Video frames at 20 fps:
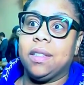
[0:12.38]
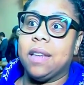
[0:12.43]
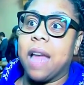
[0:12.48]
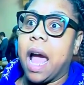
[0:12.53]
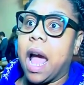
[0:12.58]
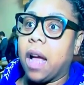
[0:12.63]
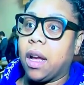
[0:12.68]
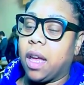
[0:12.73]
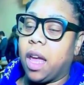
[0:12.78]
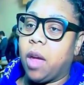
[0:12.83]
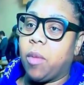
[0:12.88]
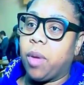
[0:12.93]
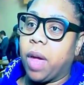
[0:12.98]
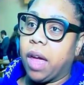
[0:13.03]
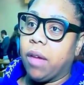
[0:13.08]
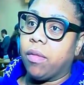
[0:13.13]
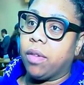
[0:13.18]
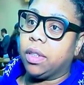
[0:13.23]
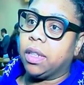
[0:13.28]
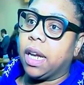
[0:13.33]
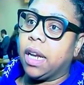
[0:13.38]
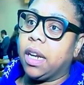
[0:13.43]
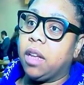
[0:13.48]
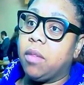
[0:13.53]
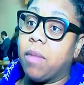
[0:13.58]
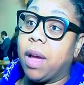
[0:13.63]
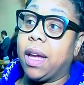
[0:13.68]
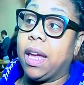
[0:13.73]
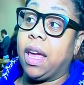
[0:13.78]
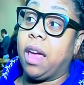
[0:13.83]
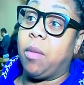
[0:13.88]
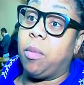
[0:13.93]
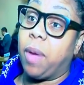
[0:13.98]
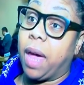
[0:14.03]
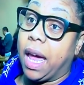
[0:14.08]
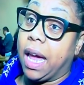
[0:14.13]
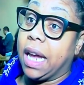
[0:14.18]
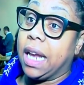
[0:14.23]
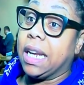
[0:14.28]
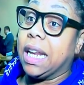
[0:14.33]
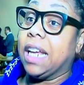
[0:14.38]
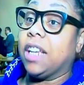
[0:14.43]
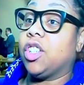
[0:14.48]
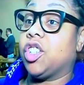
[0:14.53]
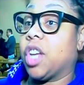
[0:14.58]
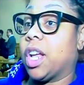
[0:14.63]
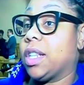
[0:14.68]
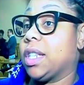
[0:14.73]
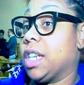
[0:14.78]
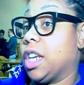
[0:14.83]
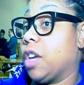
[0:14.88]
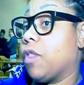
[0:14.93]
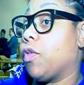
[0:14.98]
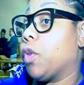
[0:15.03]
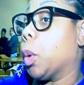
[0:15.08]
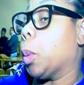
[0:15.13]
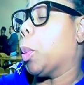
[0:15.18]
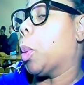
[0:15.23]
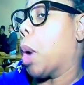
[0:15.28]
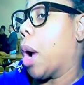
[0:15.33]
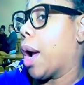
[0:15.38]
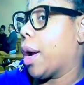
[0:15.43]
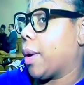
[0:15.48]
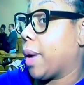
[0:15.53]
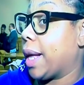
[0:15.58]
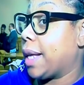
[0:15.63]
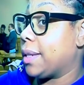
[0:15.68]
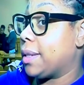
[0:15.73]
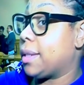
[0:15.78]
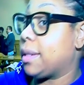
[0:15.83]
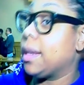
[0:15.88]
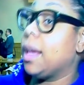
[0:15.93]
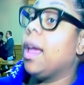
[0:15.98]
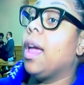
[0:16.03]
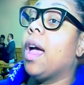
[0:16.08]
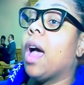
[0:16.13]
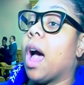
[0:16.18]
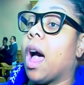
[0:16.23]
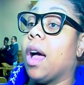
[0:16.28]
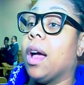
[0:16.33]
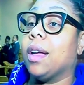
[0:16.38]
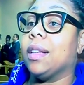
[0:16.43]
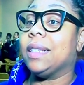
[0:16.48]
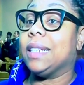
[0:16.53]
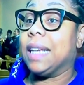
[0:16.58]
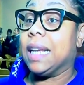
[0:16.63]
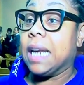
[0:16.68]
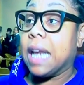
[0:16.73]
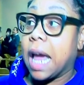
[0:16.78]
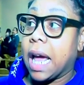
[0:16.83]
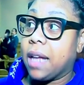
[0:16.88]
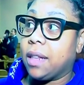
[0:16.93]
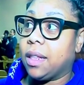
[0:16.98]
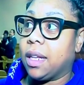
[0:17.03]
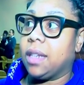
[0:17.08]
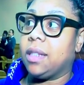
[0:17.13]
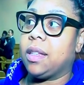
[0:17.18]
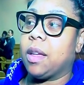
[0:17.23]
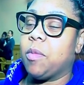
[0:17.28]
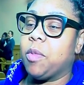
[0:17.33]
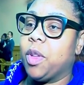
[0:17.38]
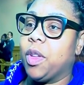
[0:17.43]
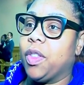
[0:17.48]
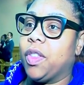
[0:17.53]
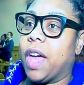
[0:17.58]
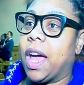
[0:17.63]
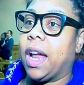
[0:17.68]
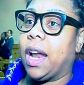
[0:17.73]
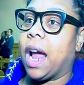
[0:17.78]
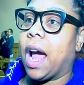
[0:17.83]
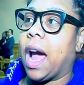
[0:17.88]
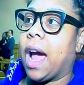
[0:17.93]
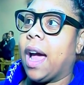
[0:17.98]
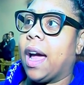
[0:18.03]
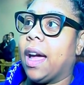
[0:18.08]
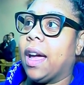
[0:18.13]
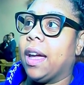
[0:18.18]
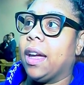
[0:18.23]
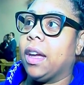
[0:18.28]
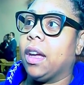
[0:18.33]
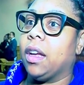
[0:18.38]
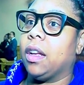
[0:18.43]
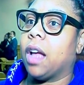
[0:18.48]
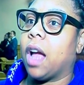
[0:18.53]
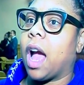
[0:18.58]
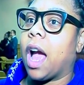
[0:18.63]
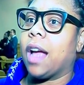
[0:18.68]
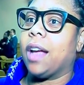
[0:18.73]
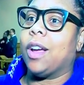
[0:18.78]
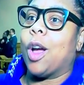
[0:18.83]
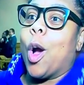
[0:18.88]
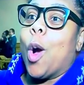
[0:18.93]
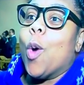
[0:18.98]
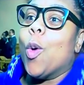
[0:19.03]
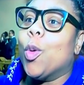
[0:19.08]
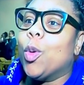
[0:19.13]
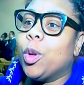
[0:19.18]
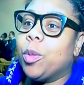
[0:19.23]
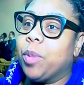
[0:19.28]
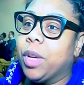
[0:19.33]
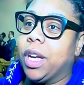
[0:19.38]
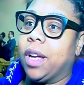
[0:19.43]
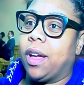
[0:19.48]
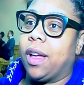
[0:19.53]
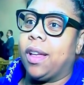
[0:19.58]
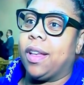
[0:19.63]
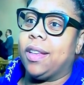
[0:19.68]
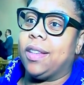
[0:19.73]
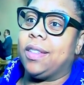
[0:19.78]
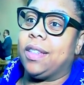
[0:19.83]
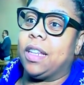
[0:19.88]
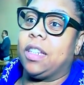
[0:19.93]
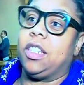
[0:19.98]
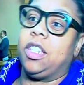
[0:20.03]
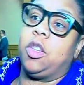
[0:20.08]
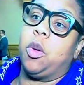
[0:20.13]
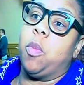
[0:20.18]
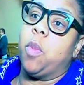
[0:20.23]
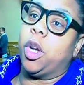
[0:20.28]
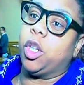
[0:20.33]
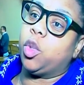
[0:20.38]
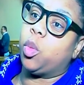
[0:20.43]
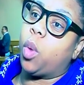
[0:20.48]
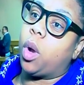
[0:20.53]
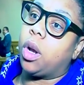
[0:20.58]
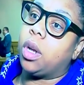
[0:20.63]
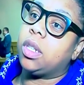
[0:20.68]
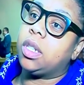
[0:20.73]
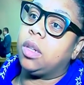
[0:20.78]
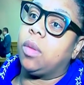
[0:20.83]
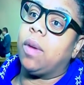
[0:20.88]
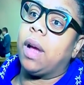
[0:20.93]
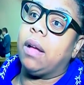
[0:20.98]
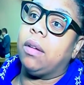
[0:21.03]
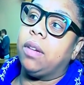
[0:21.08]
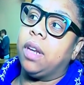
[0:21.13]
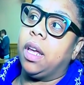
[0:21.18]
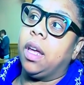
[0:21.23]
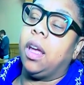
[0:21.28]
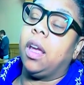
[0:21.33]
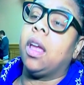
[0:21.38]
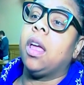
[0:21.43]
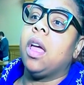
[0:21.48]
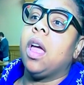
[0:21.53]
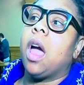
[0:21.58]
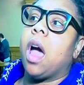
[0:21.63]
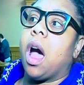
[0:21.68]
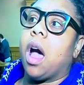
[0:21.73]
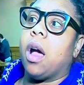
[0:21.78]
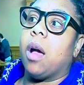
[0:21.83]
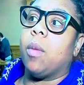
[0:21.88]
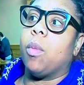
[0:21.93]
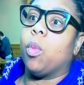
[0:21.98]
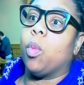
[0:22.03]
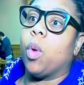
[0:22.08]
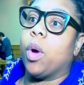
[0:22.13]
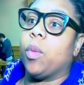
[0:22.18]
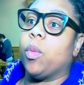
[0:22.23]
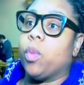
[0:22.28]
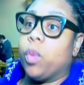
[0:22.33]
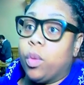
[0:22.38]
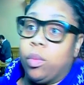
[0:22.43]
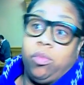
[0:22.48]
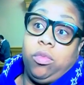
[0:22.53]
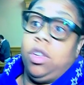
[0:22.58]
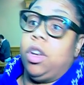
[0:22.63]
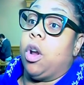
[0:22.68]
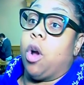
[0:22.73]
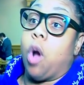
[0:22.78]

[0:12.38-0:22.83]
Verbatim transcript: campaign funds for personal expenses and in some cases getting reimbursed by the city. The Milwaukee County District Attorney filed charges today. CBS 58's Mark